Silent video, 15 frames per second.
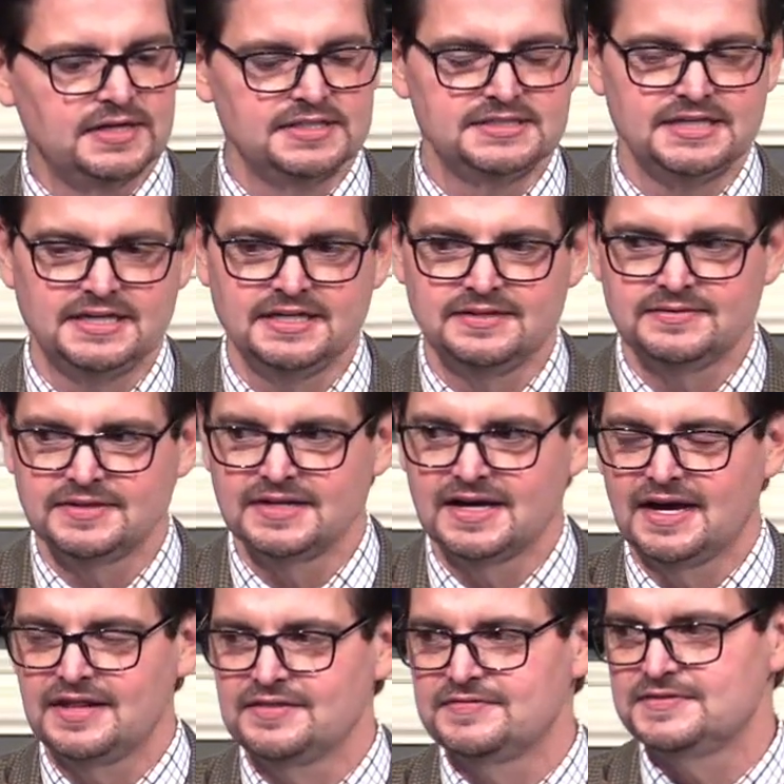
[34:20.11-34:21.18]
when I study the word
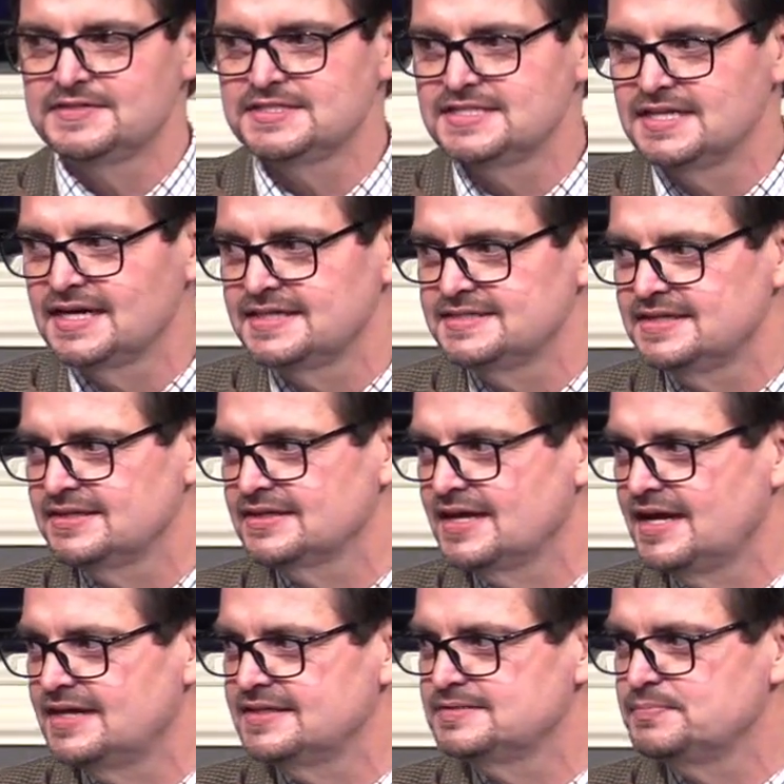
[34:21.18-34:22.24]
of God, the first thing I tell
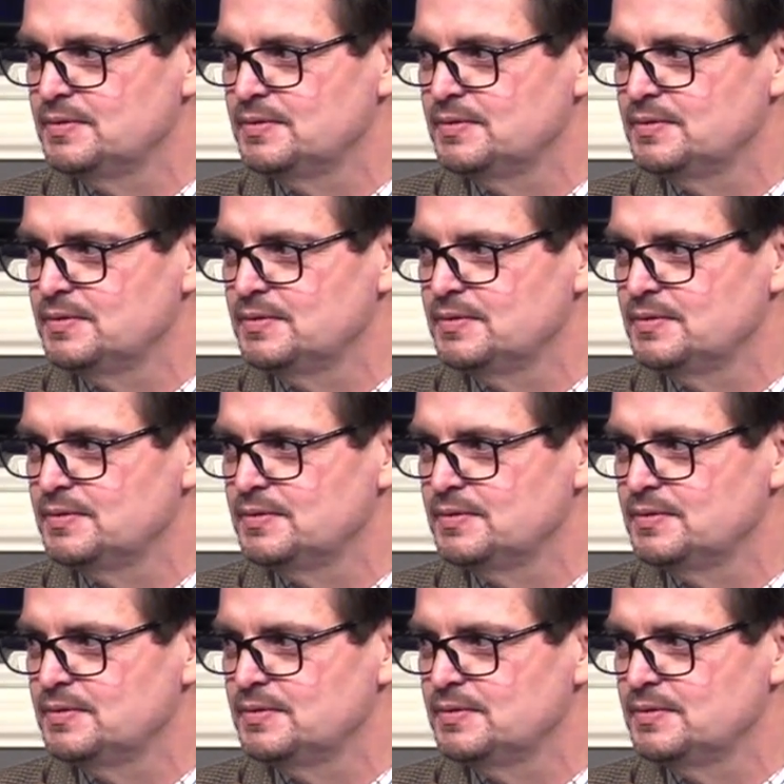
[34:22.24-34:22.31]
God is